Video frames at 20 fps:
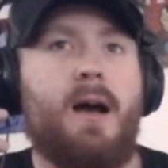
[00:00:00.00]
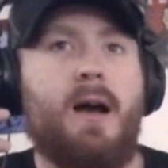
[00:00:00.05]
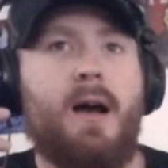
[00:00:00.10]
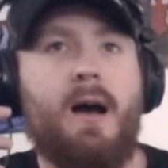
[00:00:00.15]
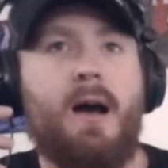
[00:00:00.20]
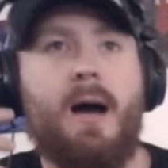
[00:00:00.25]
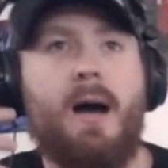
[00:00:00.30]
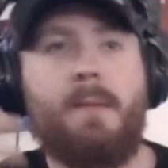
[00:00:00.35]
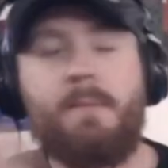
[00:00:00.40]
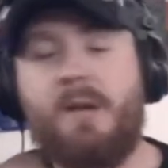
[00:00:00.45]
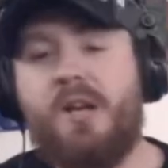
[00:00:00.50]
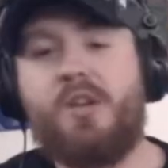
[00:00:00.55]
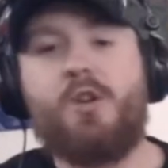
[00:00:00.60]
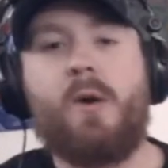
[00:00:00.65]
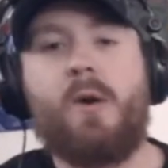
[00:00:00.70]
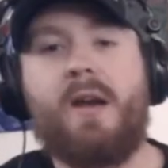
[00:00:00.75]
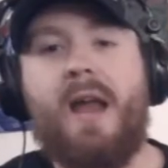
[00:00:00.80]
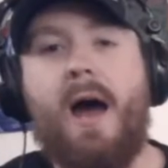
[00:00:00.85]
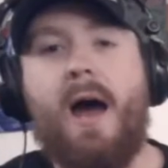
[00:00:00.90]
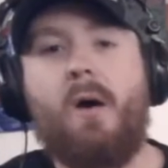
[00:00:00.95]
I'm going to do
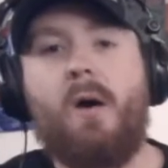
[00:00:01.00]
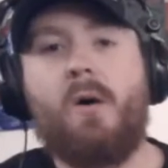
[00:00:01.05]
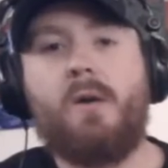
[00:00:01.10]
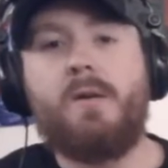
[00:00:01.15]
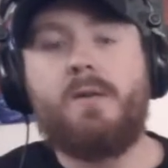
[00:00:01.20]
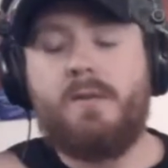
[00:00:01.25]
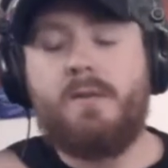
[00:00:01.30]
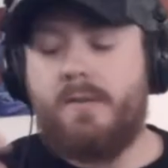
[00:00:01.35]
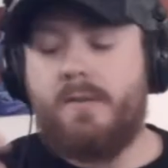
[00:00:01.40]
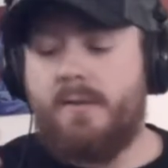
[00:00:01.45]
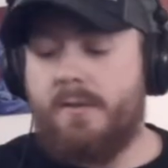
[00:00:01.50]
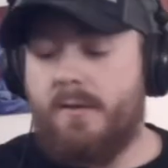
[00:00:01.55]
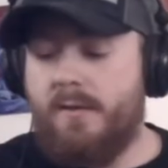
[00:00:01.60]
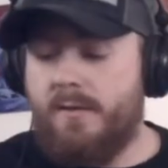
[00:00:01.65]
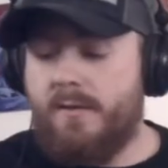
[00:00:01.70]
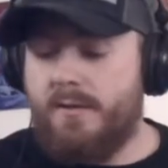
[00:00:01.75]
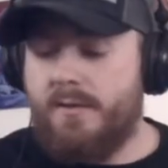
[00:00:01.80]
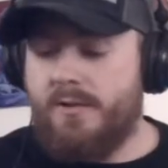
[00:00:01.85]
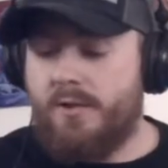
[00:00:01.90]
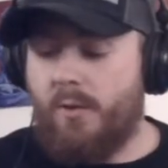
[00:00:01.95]
it now.
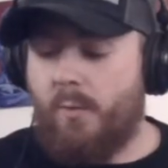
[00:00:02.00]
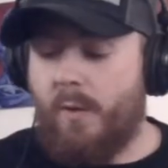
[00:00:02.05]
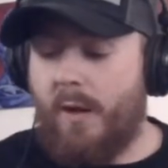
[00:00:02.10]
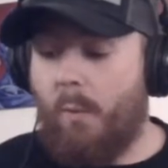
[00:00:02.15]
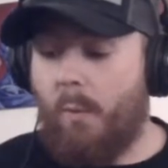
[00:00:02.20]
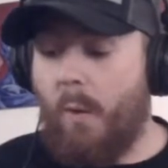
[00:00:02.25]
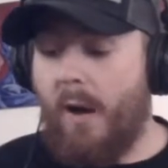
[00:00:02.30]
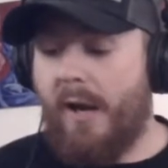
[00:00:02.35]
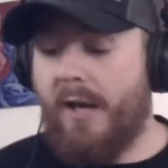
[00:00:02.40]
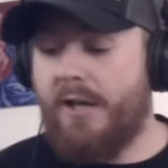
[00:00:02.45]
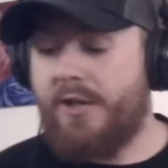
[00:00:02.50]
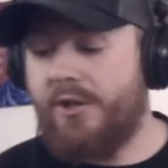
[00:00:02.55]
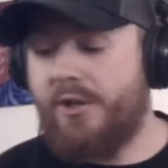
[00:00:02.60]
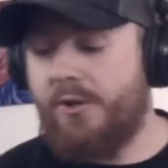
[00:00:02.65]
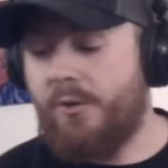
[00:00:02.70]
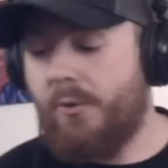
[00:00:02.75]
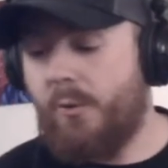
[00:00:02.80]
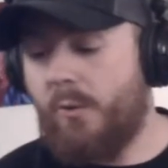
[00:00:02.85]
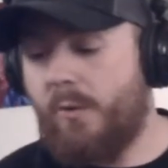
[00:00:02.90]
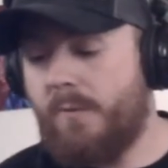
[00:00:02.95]
So what I want to
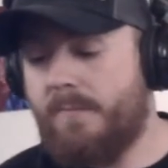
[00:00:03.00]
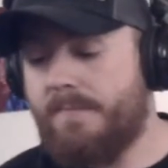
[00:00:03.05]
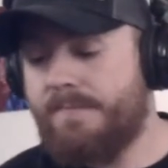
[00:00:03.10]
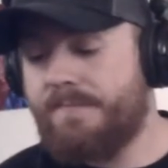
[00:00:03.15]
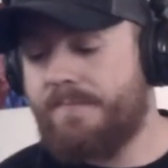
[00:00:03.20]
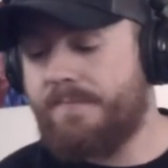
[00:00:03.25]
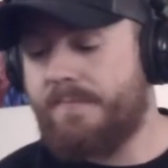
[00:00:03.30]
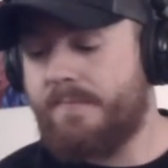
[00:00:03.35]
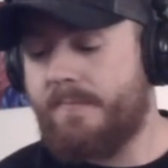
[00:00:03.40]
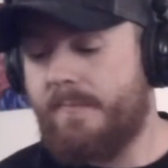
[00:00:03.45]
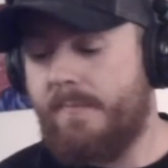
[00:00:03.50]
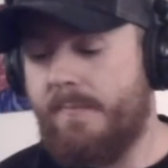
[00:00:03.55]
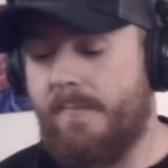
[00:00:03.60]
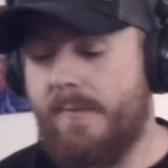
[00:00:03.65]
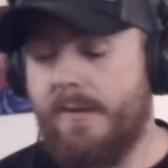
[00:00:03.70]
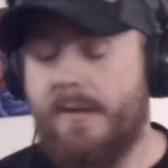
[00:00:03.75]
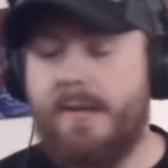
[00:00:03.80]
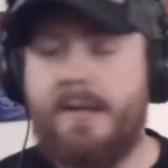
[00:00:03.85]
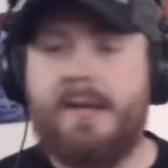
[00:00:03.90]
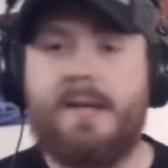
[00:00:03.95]
do
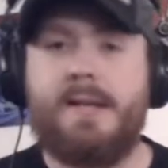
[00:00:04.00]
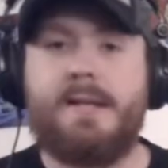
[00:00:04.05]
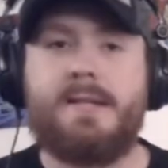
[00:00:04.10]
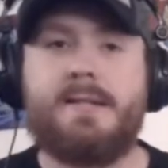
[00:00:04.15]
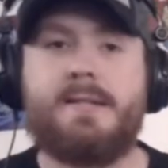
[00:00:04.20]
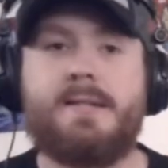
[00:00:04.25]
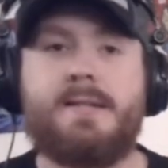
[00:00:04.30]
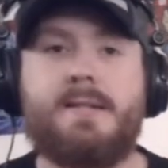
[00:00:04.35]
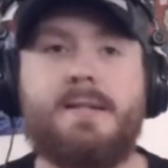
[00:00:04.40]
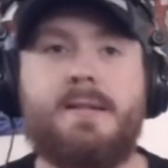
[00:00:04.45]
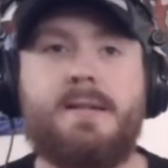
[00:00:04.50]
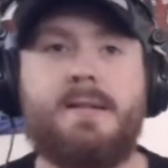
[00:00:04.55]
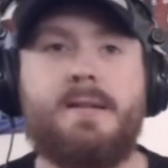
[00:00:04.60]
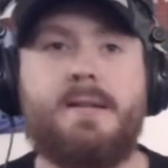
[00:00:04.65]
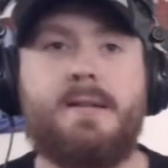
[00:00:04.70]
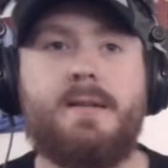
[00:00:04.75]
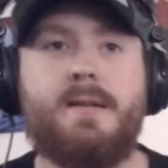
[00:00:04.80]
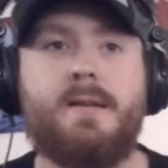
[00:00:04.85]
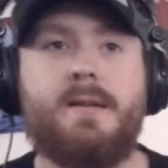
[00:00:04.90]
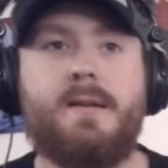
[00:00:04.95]
is
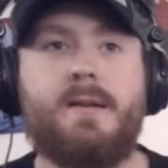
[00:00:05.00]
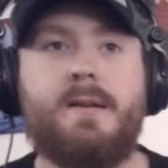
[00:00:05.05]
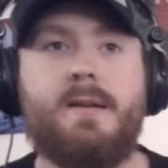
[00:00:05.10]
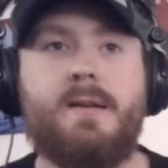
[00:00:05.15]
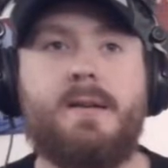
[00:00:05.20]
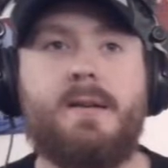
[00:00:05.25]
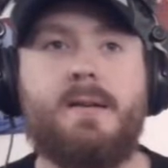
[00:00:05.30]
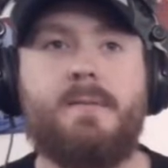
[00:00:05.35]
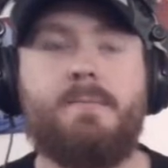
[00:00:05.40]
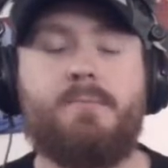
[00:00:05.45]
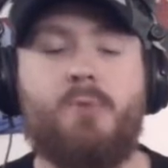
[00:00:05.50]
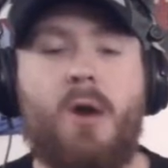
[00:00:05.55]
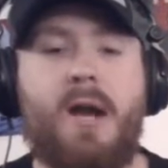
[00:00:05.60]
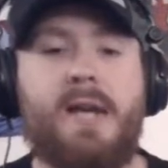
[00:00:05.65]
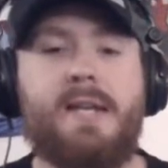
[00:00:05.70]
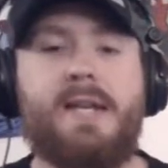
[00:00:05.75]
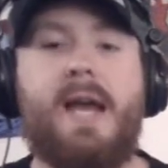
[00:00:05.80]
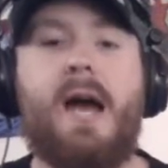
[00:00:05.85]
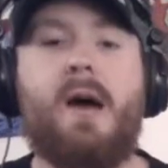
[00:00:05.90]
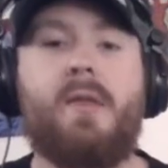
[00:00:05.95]
break
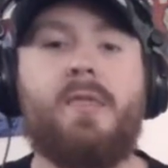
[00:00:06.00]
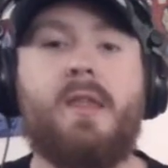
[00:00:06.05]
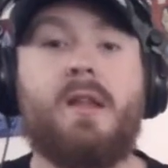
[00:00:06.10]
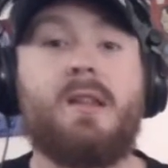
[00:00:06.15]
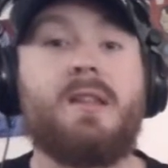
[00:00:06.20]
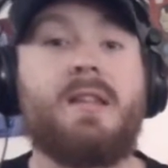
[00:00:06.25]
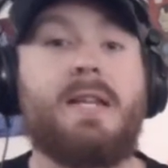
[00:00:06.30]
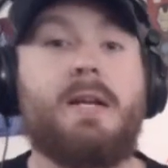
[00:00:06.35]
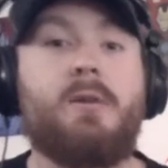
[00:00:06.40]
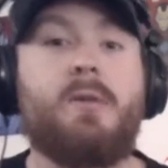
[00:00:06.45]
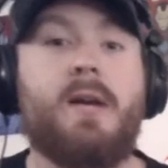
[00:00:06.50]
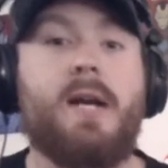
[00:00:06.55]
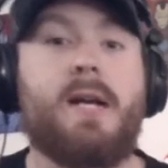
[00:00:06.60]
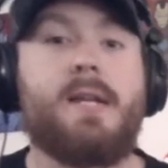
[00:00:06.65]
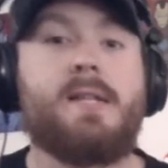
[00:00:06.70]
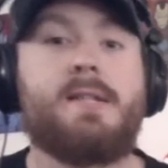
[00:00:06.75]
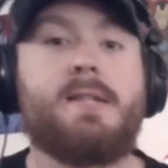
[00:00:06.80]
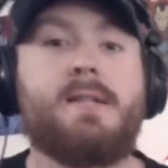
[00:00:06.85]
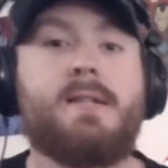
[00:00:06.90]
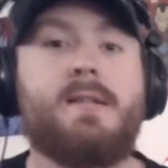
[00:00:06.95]
down the
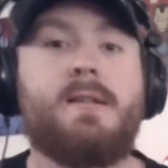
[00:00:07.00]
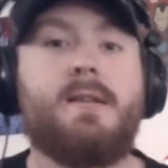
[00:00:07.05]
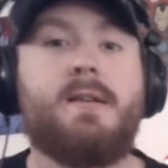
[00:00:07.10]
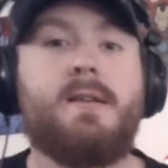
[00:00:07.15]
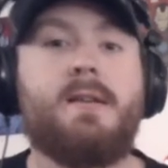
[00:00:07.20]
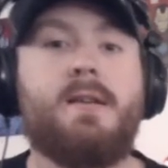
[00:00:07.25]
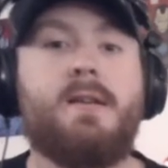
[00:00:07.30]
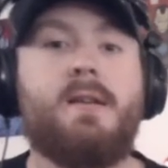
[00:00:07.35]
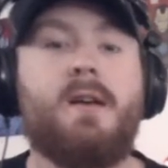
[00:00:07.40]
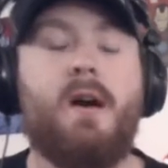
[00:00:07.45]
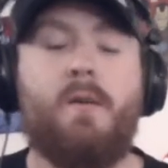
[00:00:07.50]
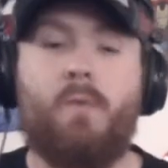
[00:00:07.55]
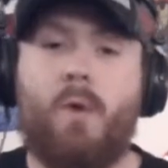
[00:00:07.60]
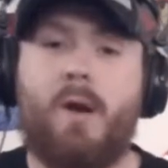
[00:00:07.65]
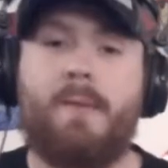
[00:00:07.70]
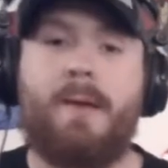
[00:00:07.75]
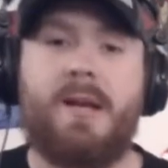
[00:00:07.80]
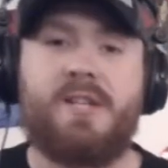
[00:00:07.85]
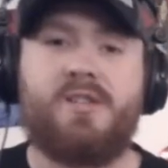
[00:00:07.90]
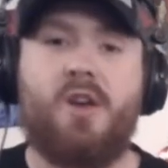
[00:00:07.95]
lyrics of one
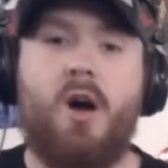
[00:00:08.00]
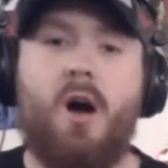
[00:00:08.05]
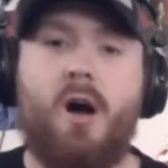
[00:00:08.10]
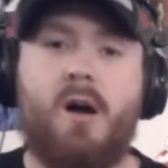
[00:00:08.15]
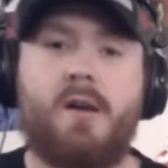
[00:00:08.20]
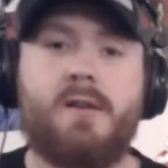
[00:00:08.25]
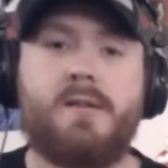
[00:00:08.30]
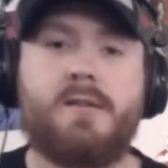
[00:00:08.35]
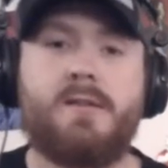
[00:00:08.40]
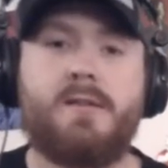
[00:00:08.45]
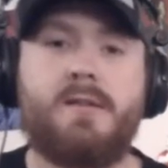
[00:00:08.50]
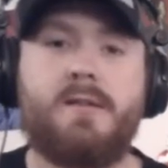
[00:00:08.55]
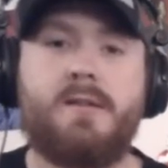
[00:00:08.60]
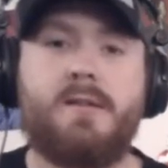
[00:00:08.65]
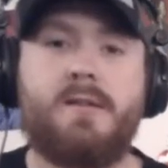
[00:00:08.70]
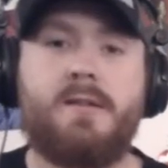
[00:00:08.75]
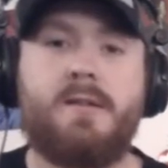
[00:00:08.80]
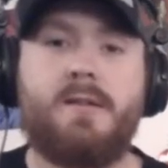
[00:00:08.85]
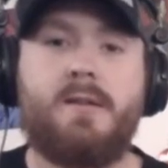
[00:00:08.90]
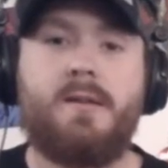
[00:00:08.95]
of my songs,
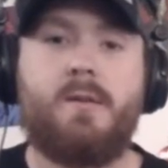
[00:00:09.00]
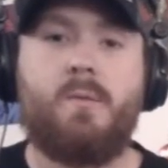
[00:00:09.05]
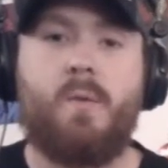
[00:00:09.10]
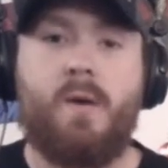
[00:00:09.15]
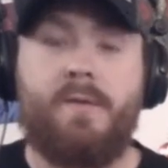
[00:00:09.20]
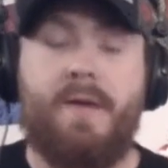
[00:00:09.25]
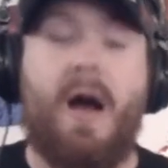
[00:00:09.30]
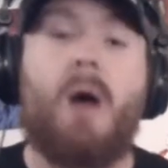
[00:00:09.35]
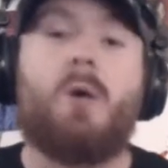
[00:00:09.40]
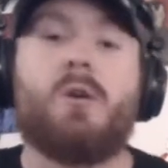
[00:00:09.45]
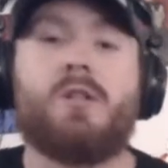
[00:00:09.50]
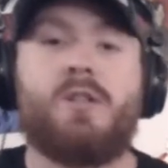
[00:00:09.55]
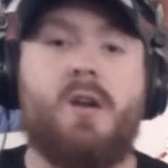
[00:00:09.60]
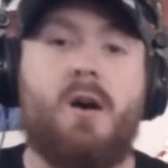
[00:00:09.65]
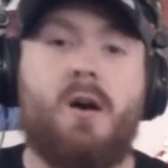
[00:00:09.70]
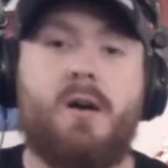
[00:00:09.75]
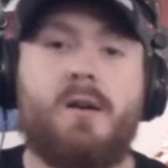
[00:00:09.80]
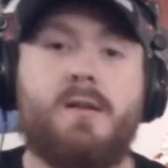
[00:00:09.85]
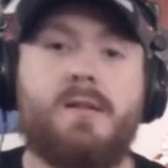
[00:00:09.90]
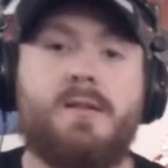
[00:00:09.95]
one of our
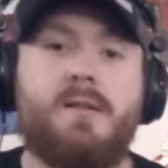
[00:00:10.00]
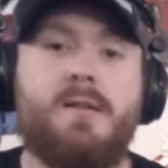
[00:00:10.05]
songs,